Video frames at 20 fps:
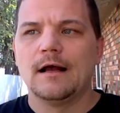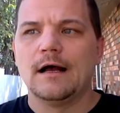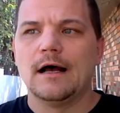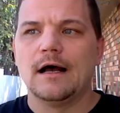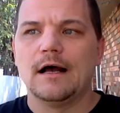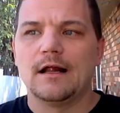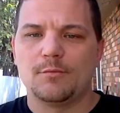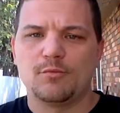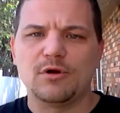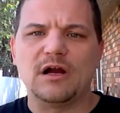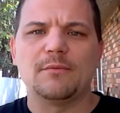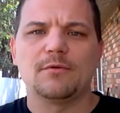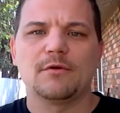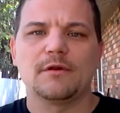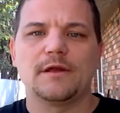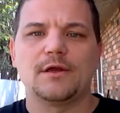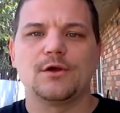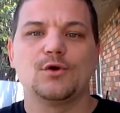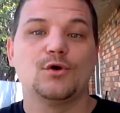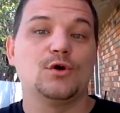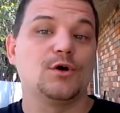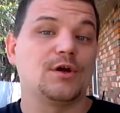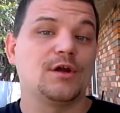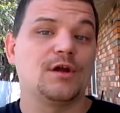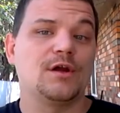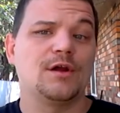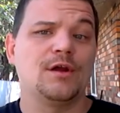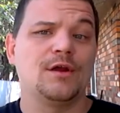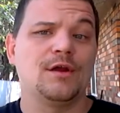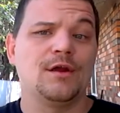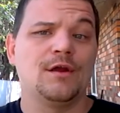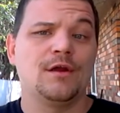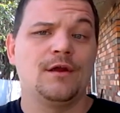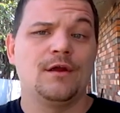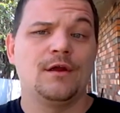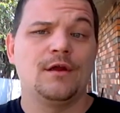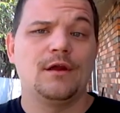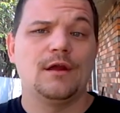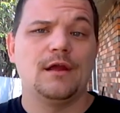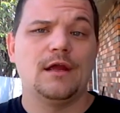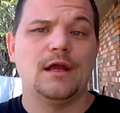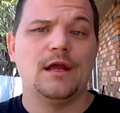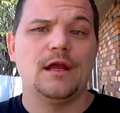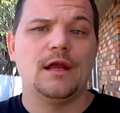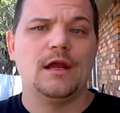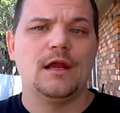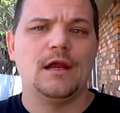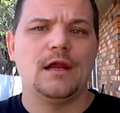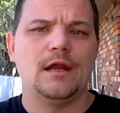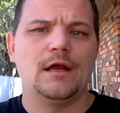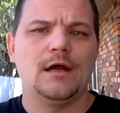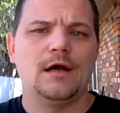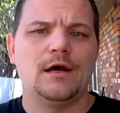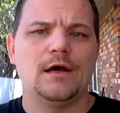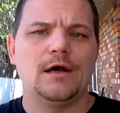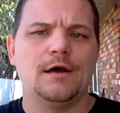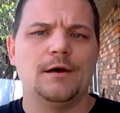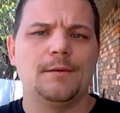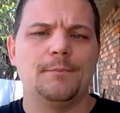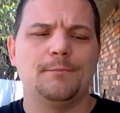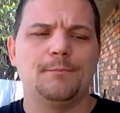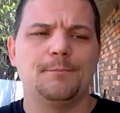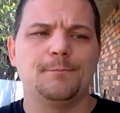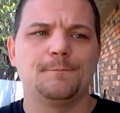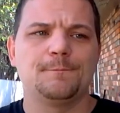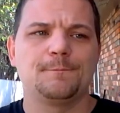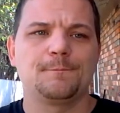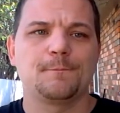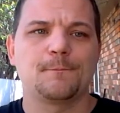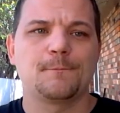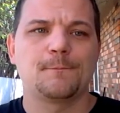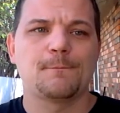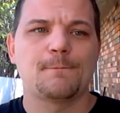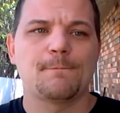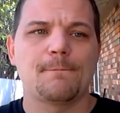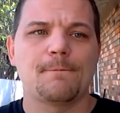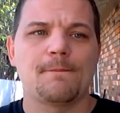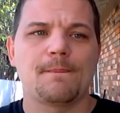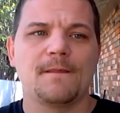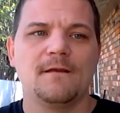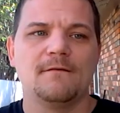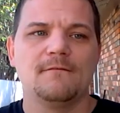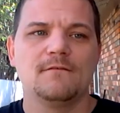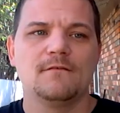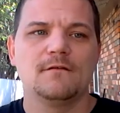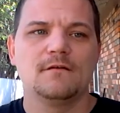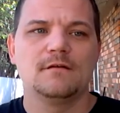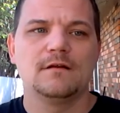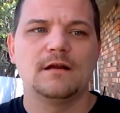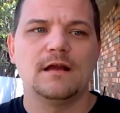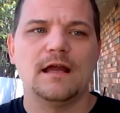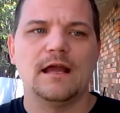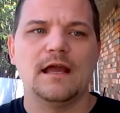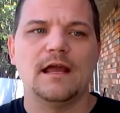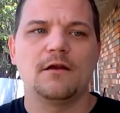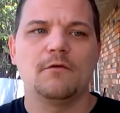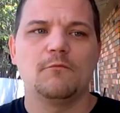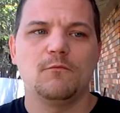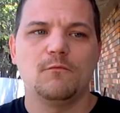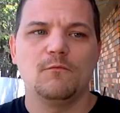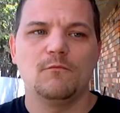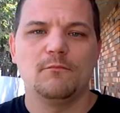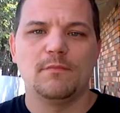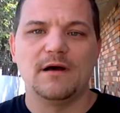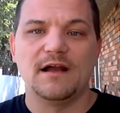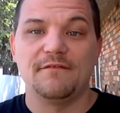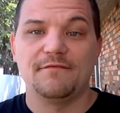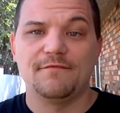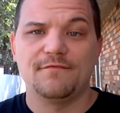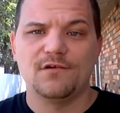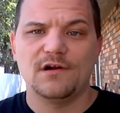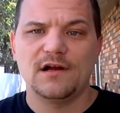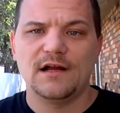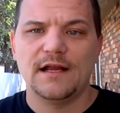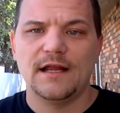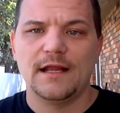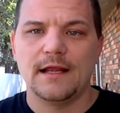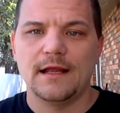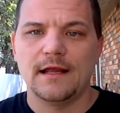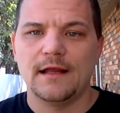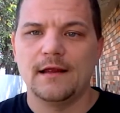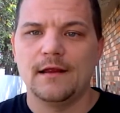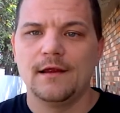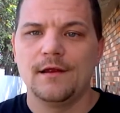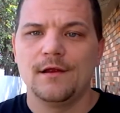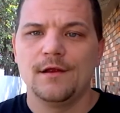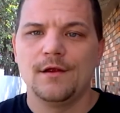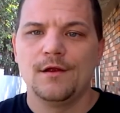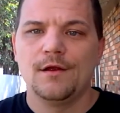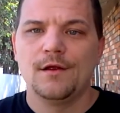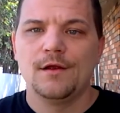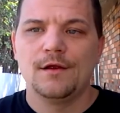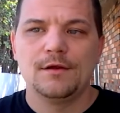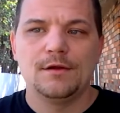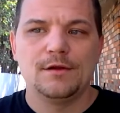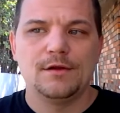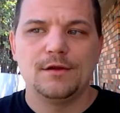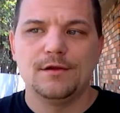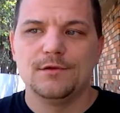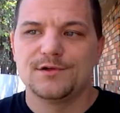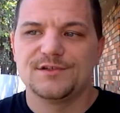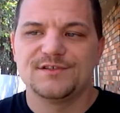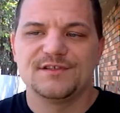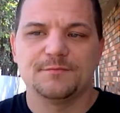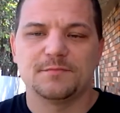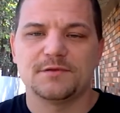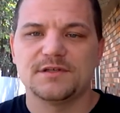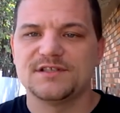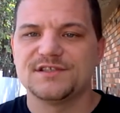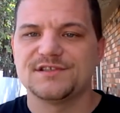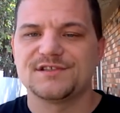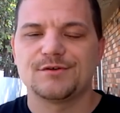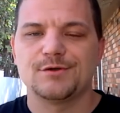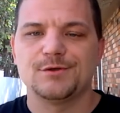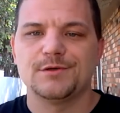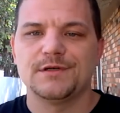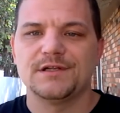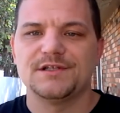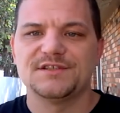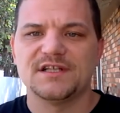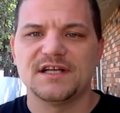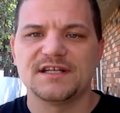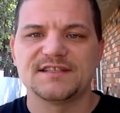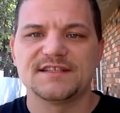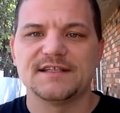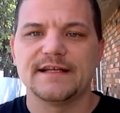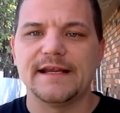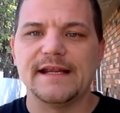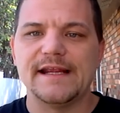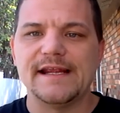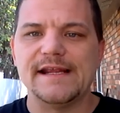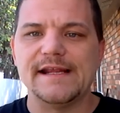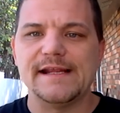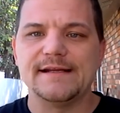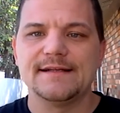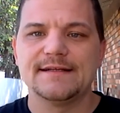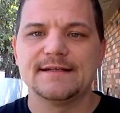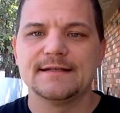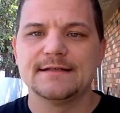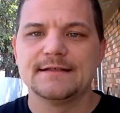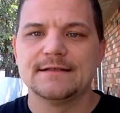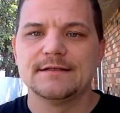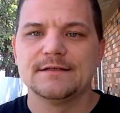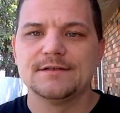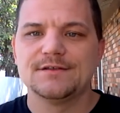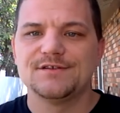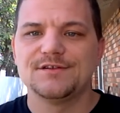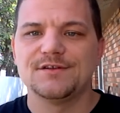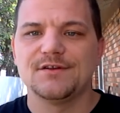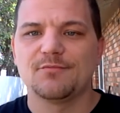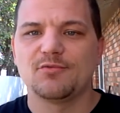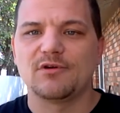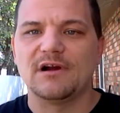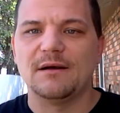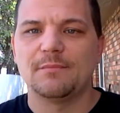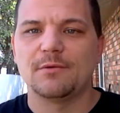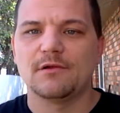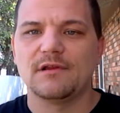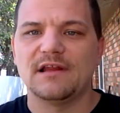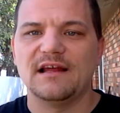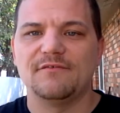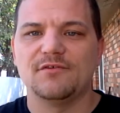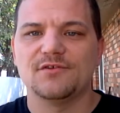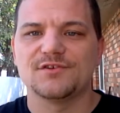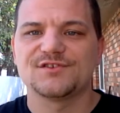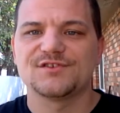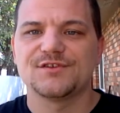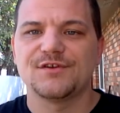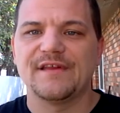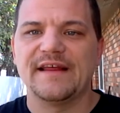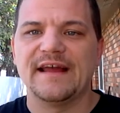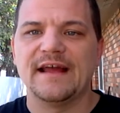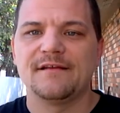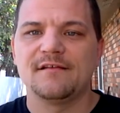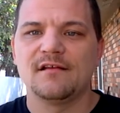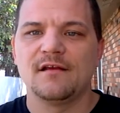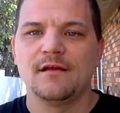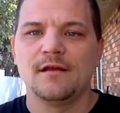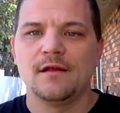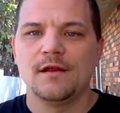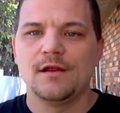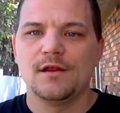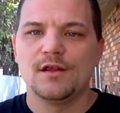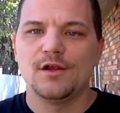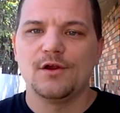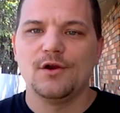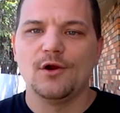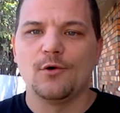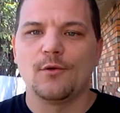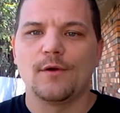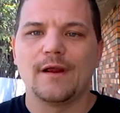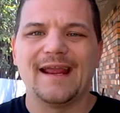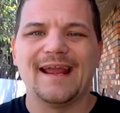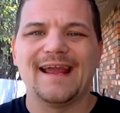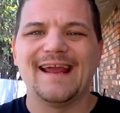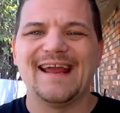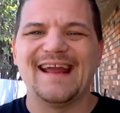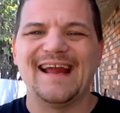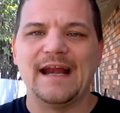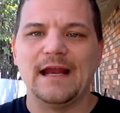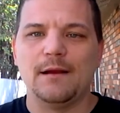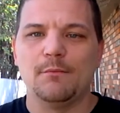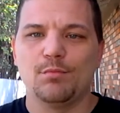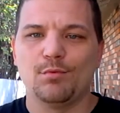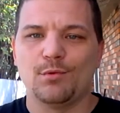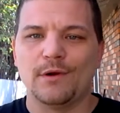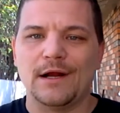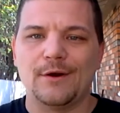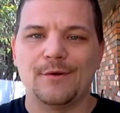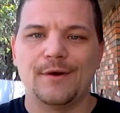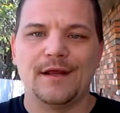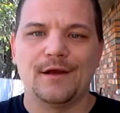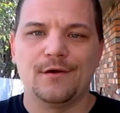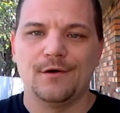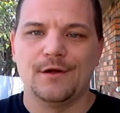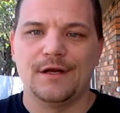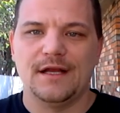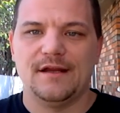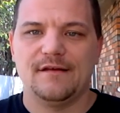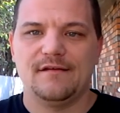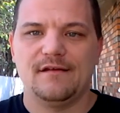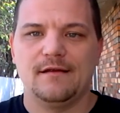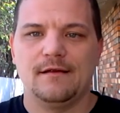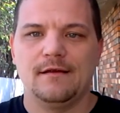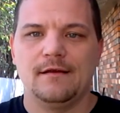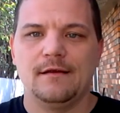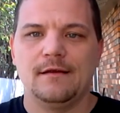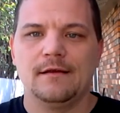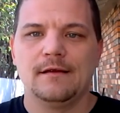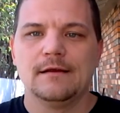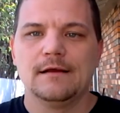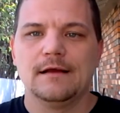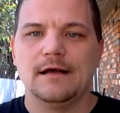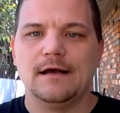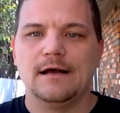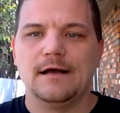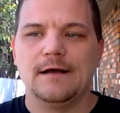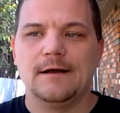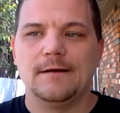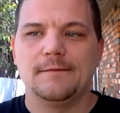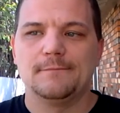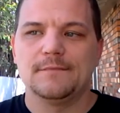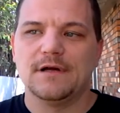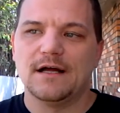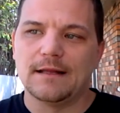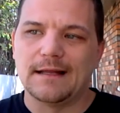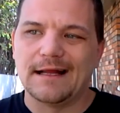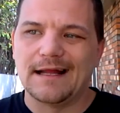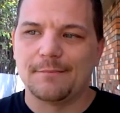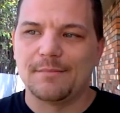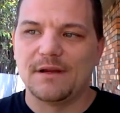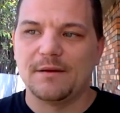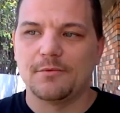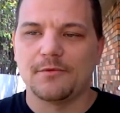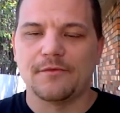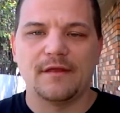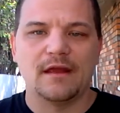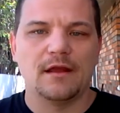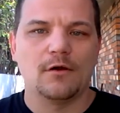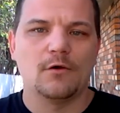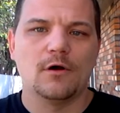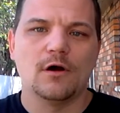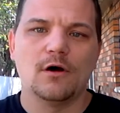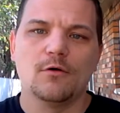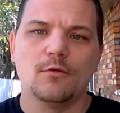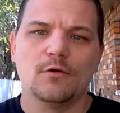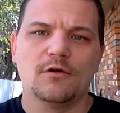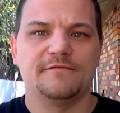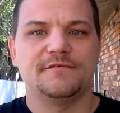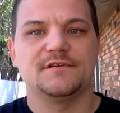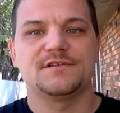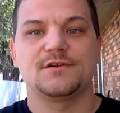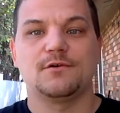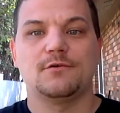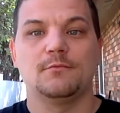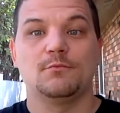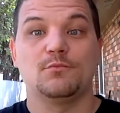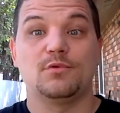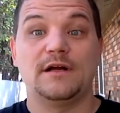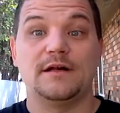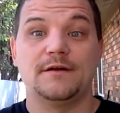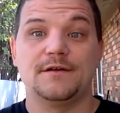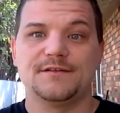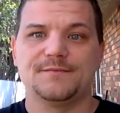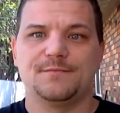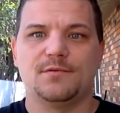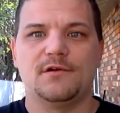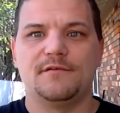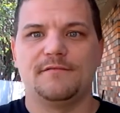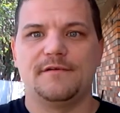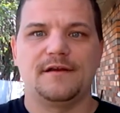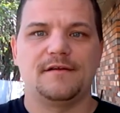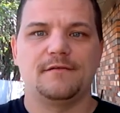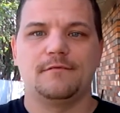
Uh, to properly cook a um, egg by frying it, you're simply just going to adjust the heat to the proper level so that you don't get any browning on it. Um, a lot of people think, oh, well, if it's golden brown, it's perfect.